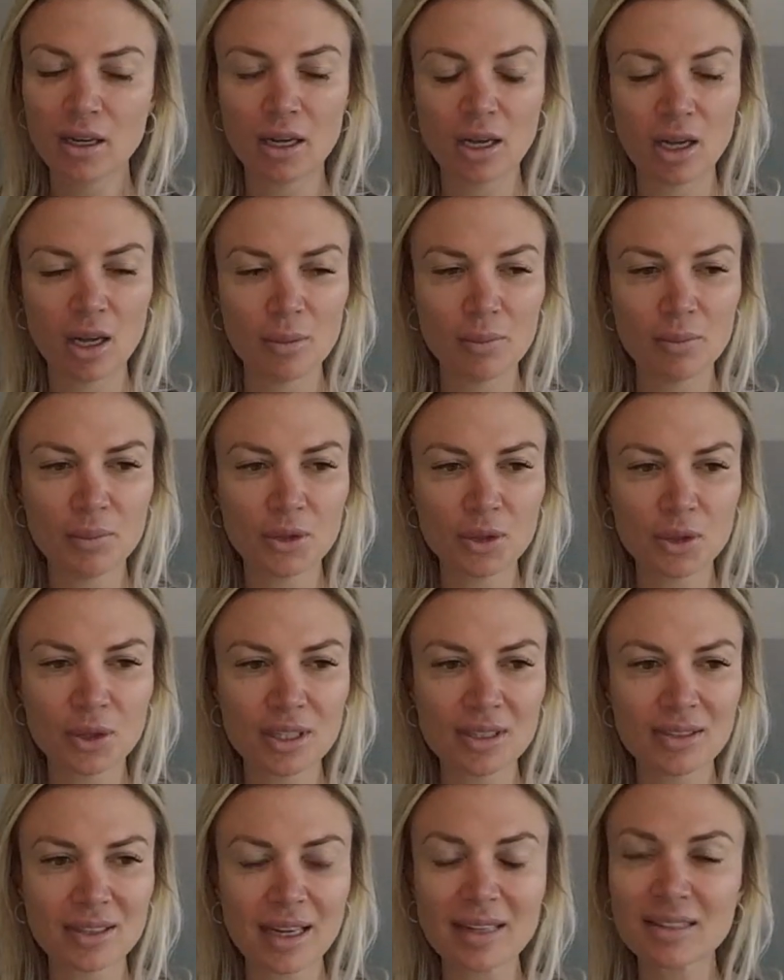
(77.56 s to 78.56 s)
There
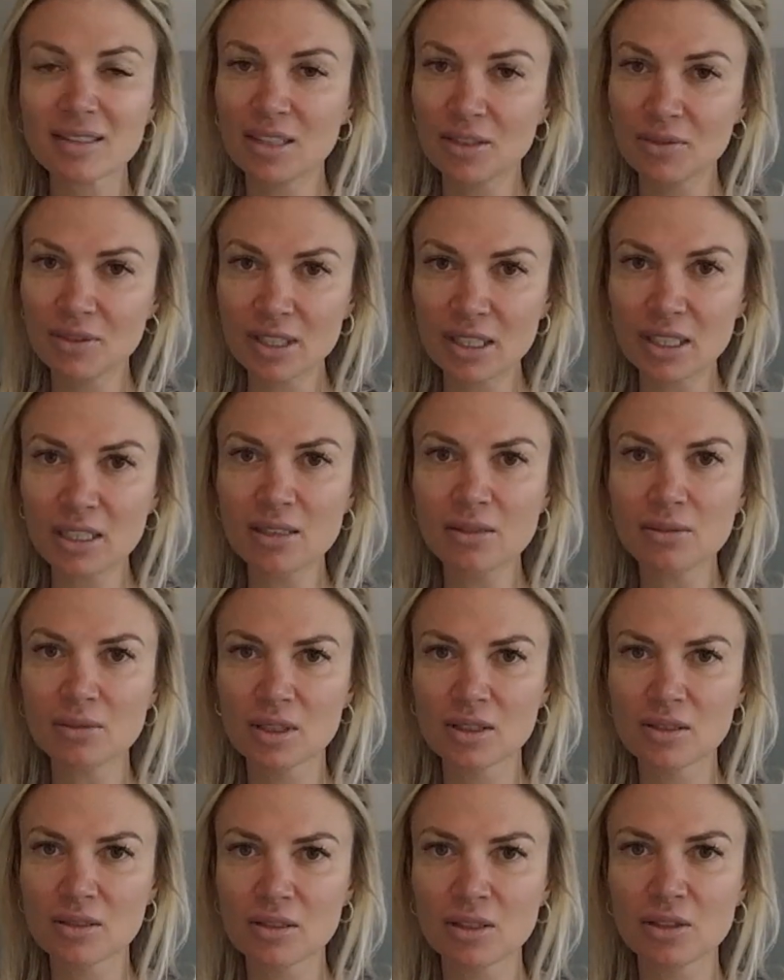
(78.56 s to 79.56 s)
is activity.
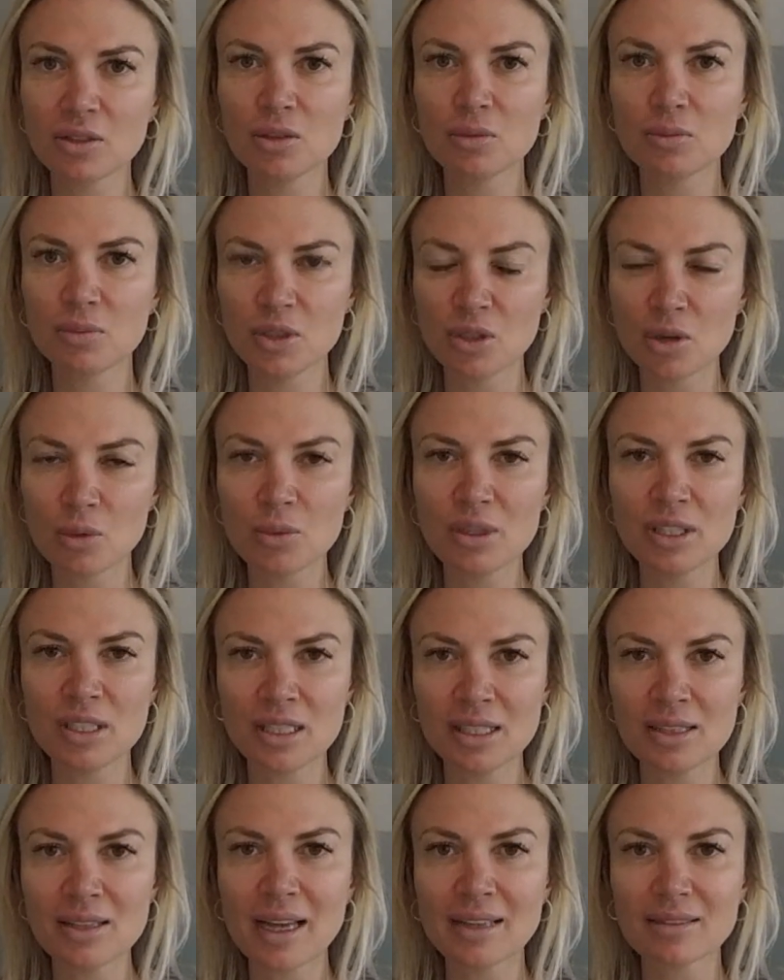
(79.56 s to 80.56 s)
It's still, we
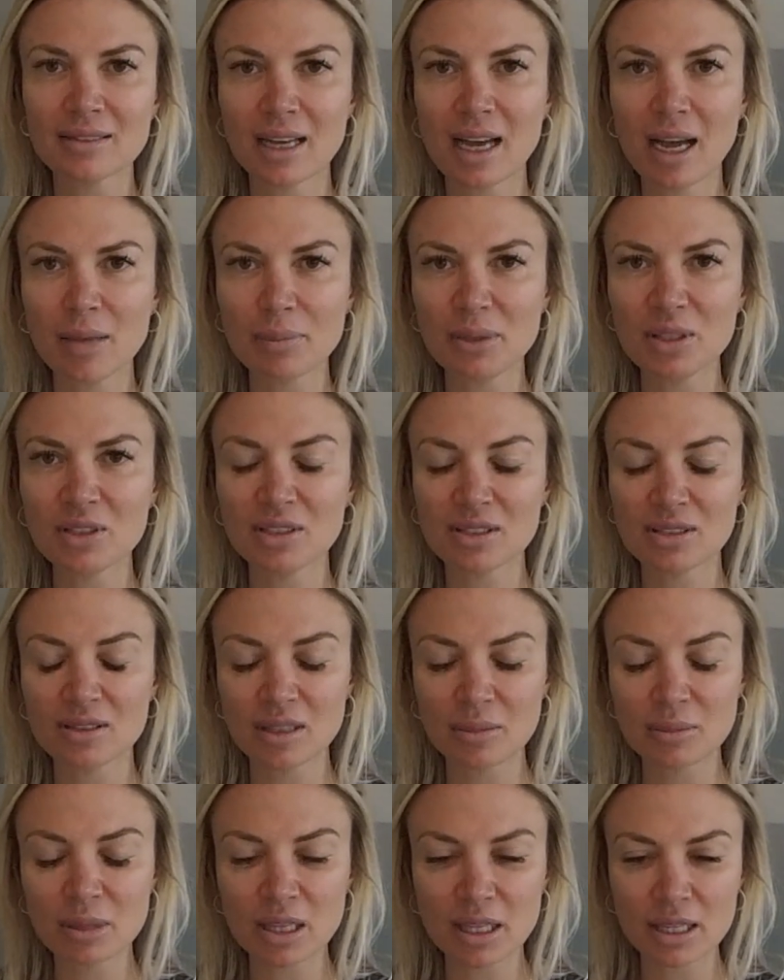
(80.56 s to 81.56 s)
need that to happen to
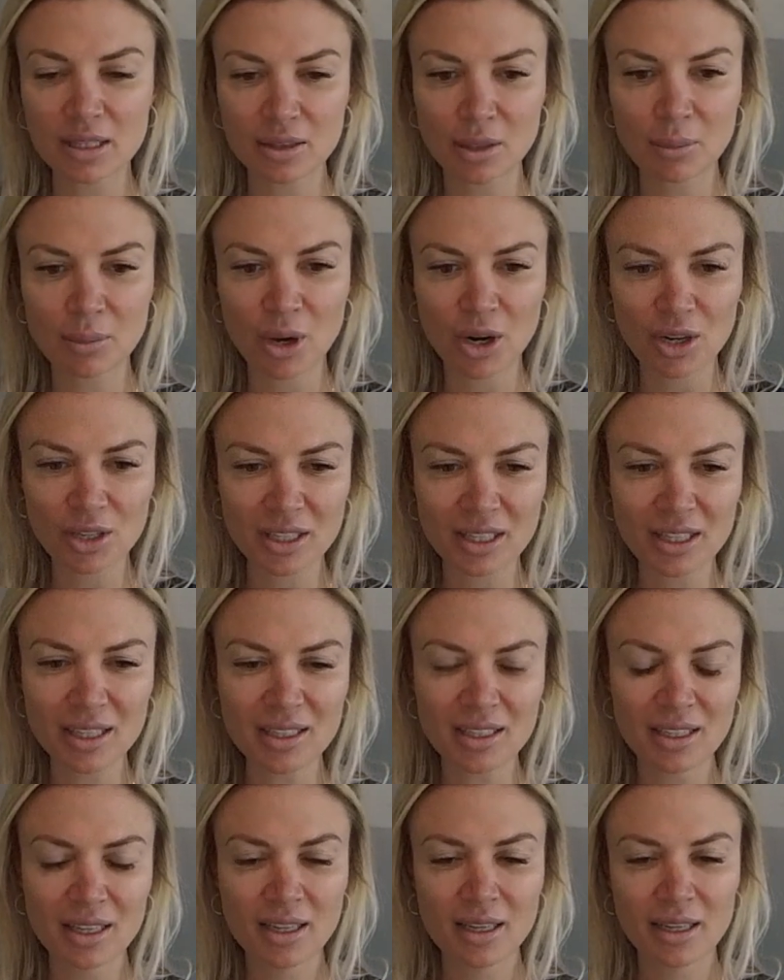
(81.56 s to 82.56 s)
stimulate the
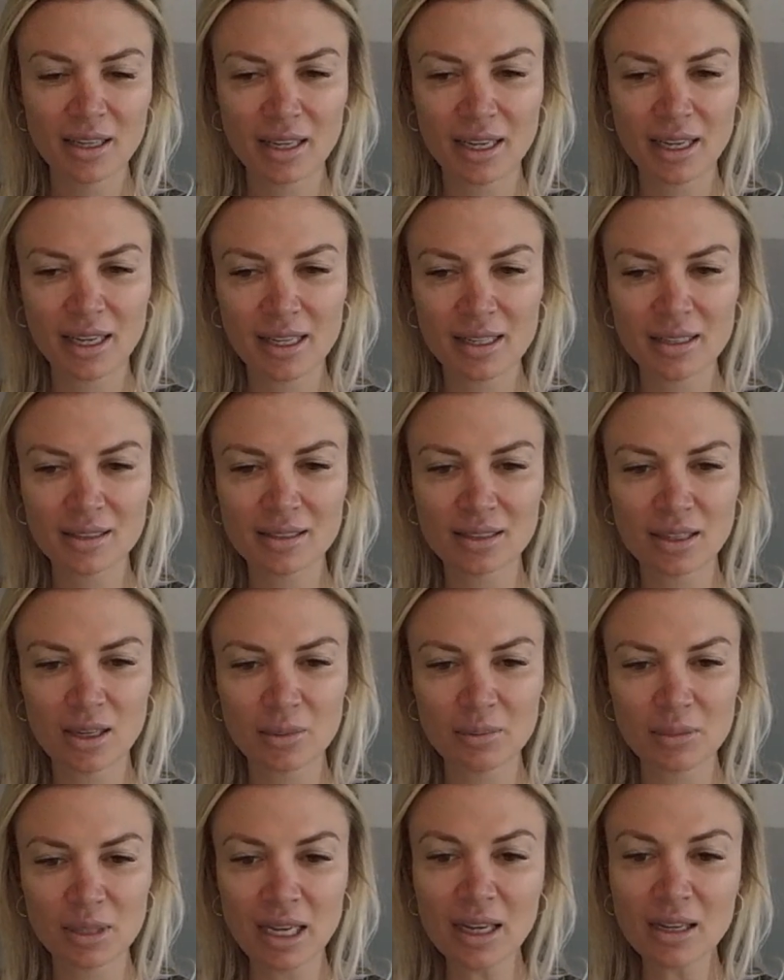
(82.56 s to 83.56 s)
market. And
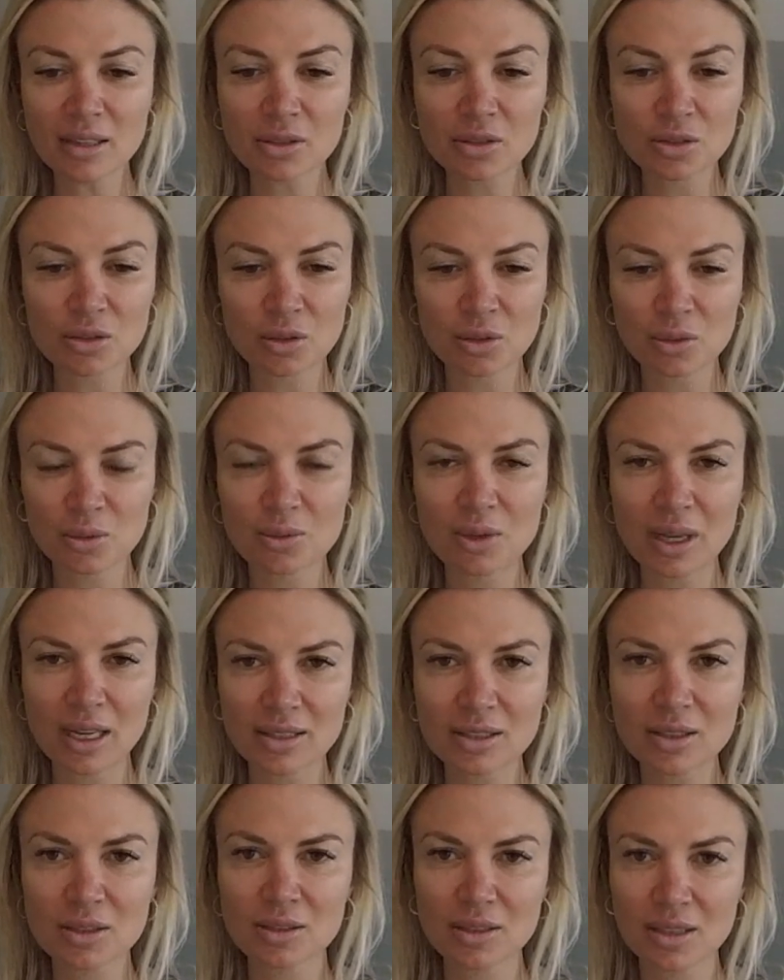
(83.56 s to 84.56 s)
so
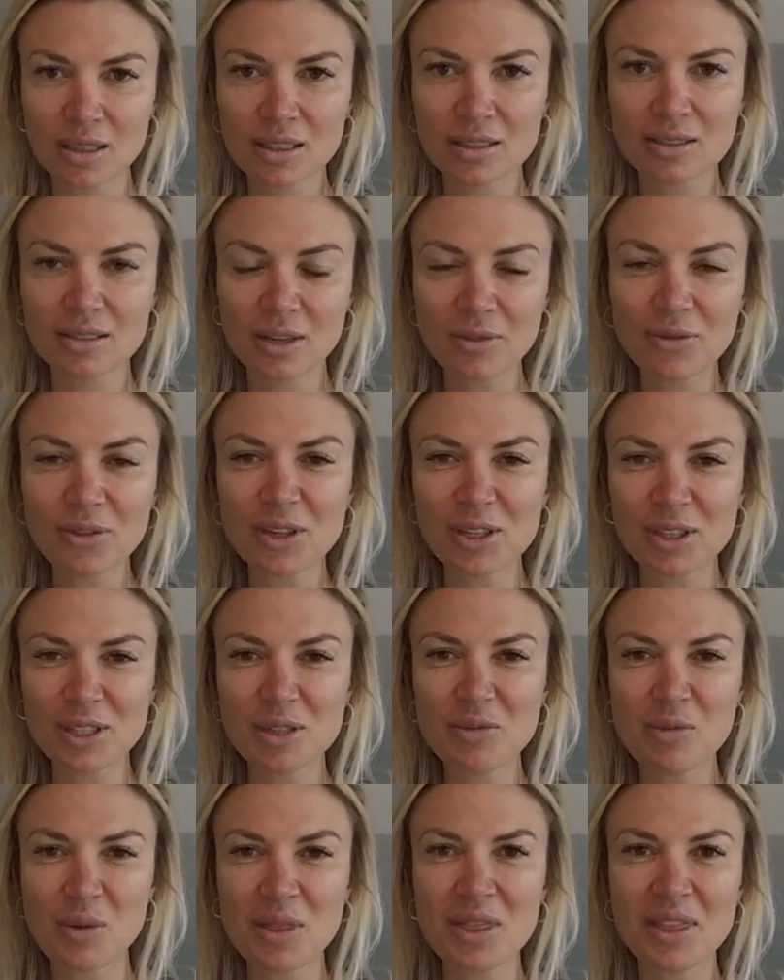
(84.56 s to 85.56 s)
that's
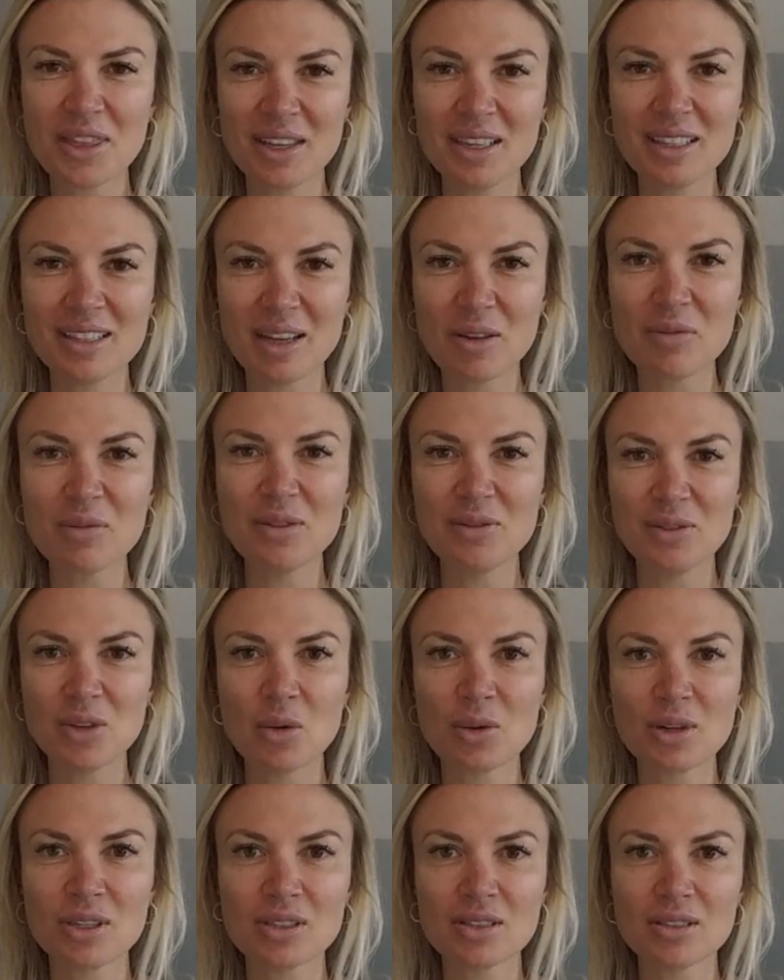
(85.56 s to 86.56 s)
definitely one thing that we've
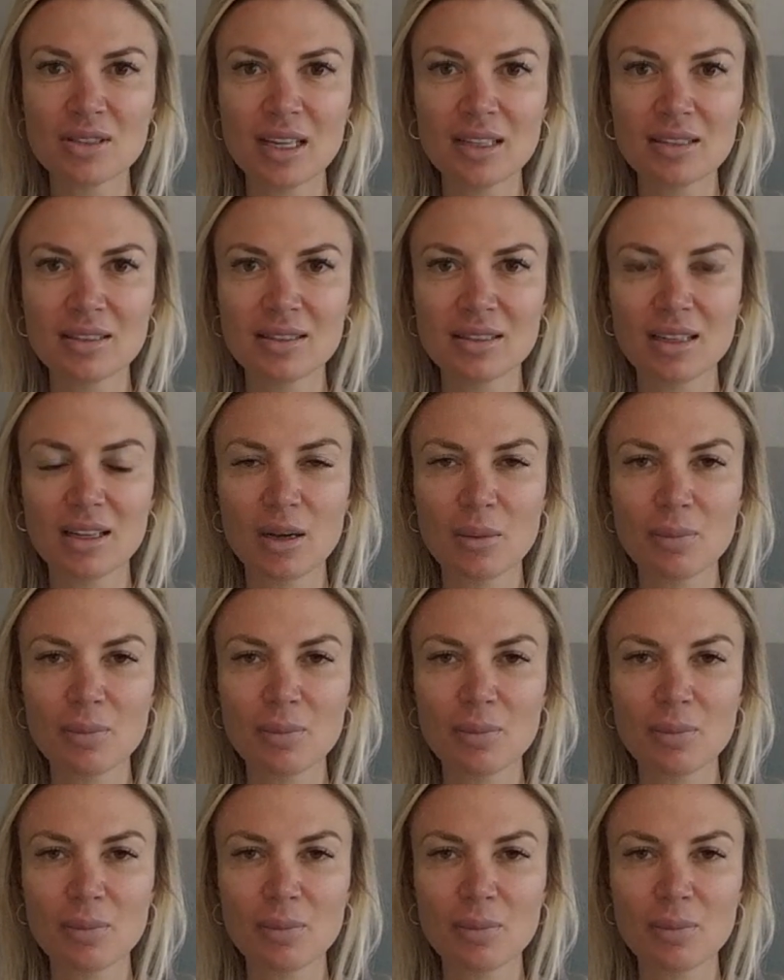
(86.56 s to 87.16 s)
noticed, that